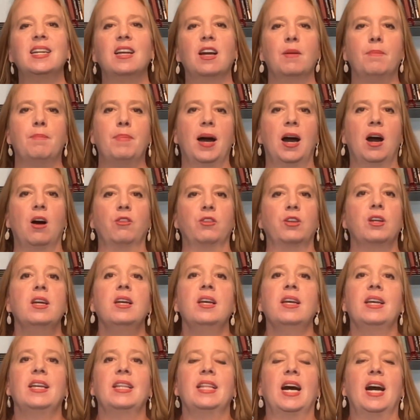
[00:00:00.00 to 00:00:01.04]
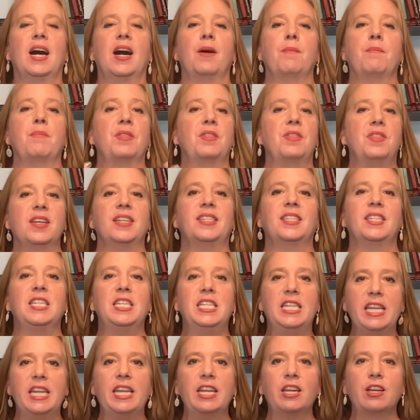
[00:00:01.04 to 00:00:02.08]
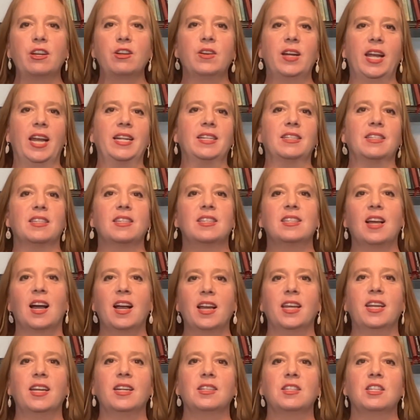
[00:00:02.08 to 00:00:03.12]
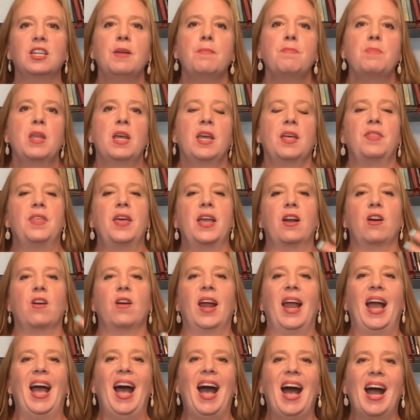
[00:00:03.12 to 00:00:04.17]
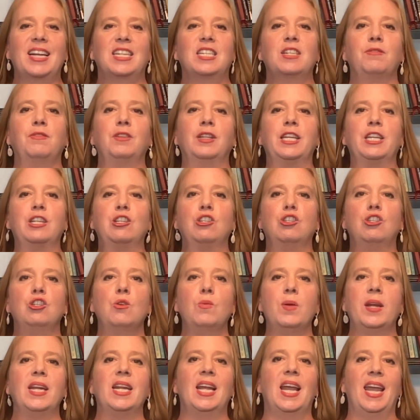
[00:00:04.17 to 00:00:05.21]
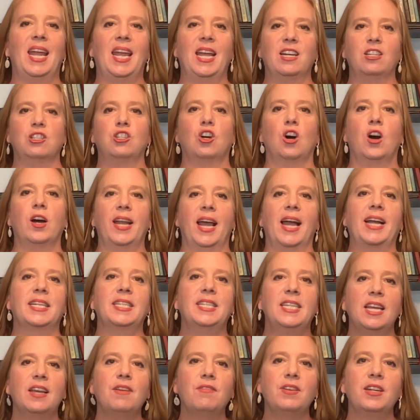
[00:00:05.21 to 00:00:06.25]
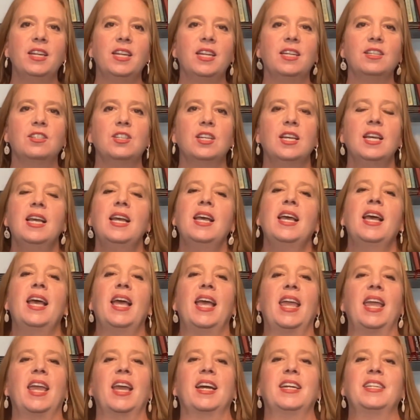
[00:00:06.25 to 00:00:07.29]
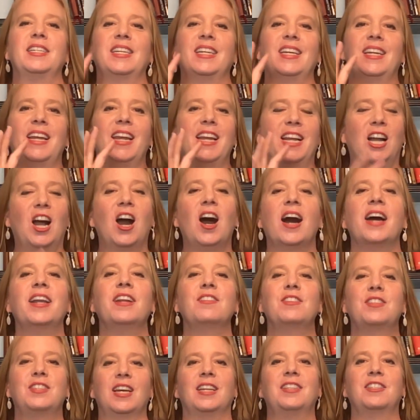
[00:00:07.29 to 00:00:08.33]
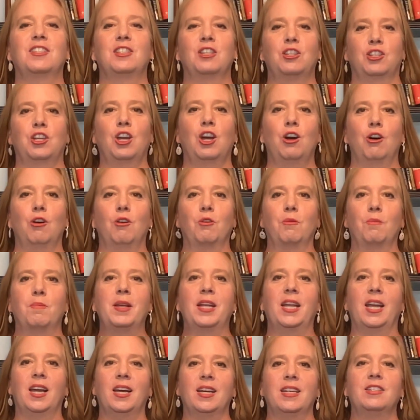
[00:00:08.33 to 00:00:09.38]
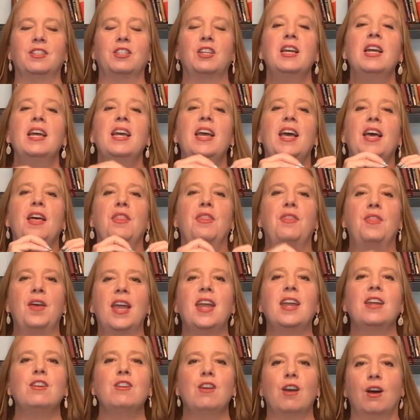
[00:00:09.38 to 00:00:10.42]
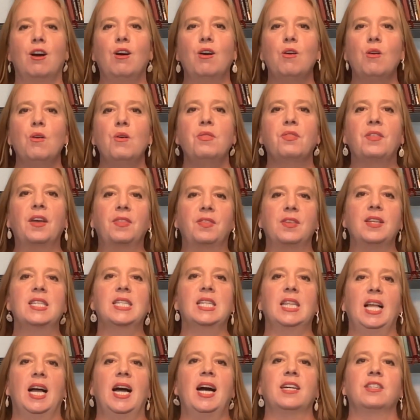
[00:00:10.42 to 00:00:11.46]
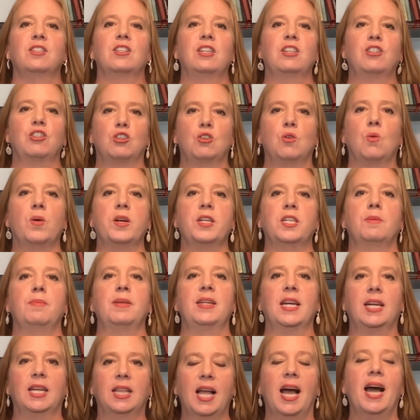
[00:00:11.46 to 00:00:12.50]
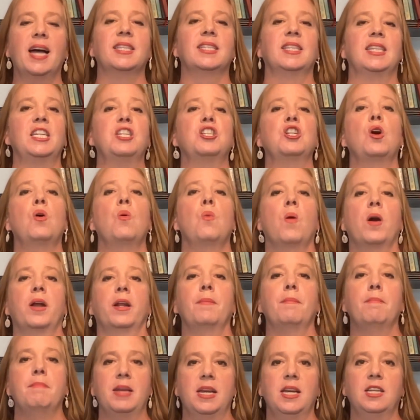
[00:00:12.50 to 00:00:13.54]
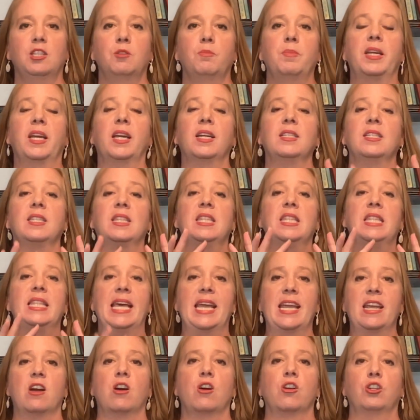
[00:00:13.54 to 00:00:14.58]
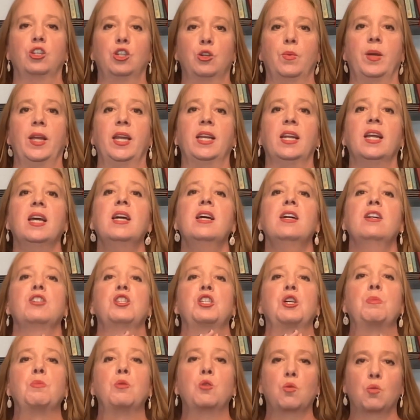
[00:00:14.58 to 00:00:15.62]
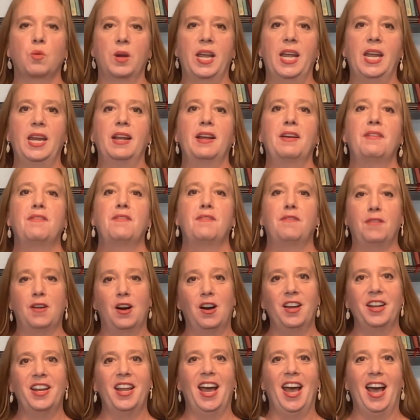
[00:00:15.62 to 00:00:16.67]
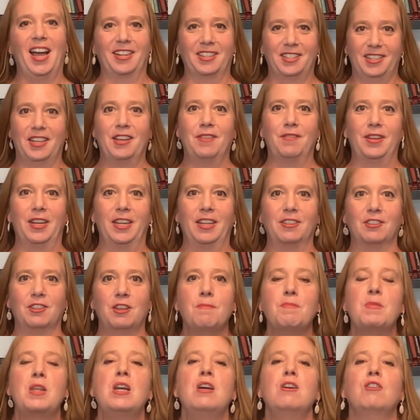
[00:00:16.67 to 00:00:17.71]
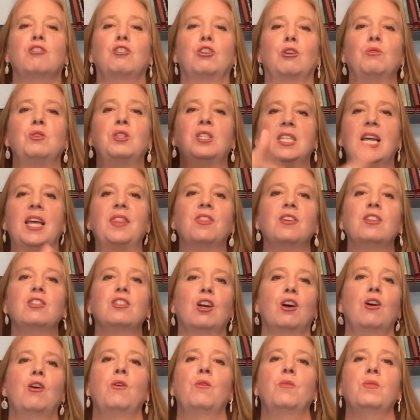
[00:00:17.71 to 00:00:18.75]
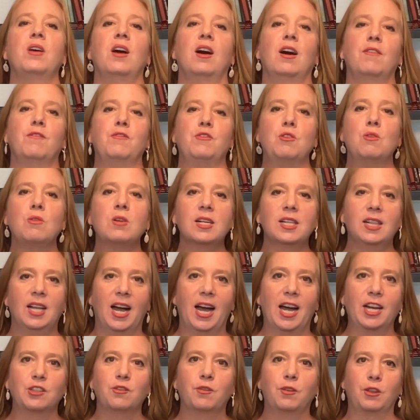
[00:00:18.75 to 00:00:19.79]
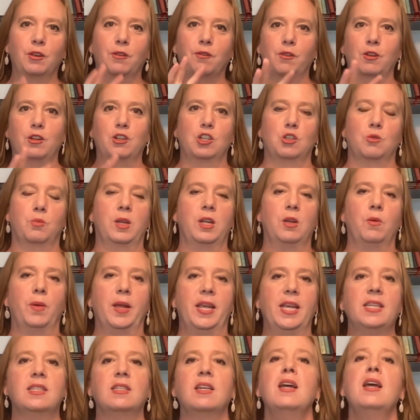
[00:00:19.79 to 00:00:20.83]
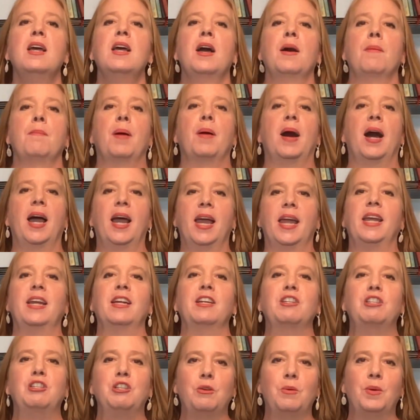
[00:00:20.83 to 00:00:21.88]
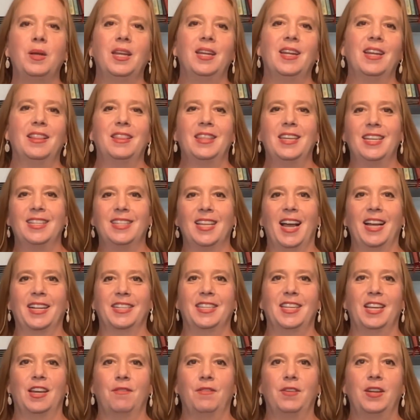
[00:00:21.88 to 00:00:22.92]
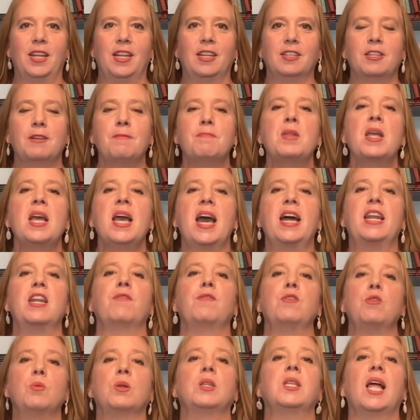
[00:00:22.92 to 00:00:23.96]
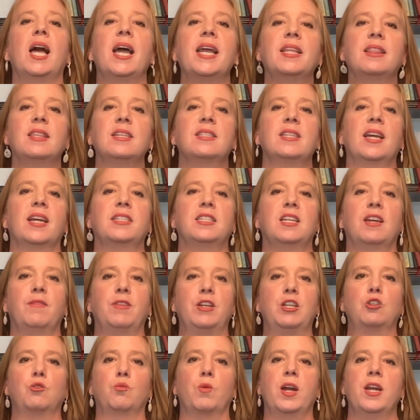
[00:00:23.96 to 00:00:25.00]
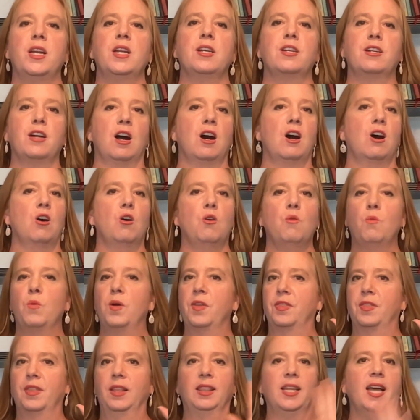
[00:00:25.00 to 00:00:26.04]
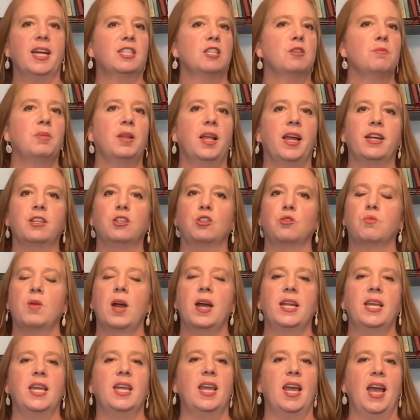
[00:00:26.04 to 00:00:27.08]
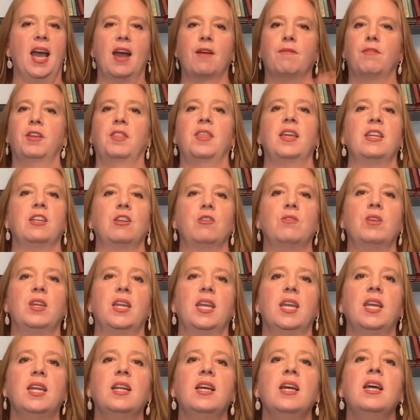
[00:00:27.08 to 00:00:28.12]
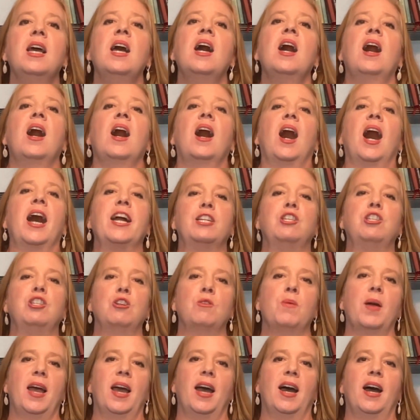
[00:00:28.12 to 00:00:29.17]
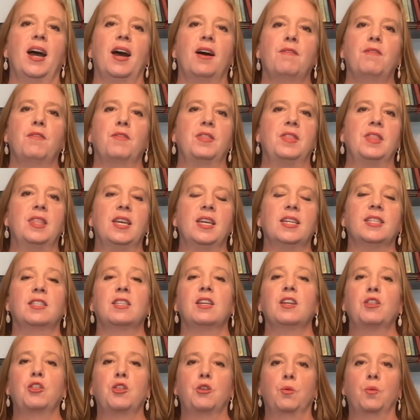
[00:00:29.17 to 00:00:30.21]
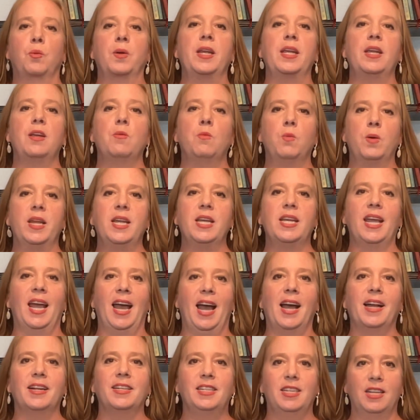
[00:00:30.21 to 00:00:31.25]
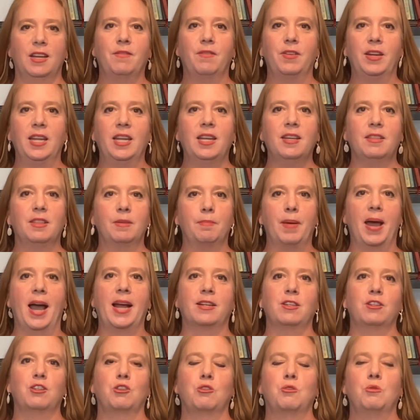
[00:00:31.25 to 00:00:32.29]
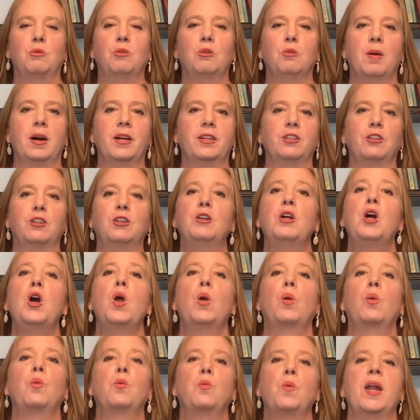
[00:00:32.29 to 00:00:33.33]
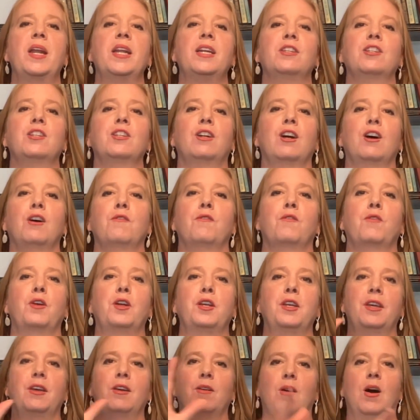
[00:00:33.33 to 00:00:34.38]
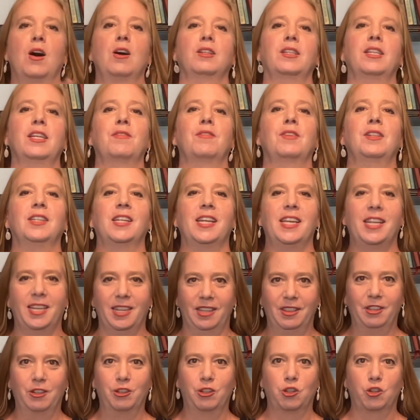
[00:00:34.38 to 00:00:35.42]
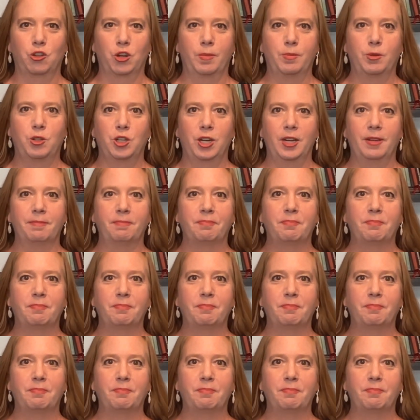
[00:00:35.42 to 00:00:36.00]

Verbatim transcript: about this year and science. They are actively doing hands-on activities, and it kind of sets the tone because they know that this class is going to be a class they don't want to miss because they are doing some great fun activities. So set the tone of your class for the first 3 weeks by doing these activities. And if you would like this activities ready to go with the lesson plans ready, everything you need, I do have this 3-week activity, the back to school bundle, ready to go for you. I'll leave a link in the description.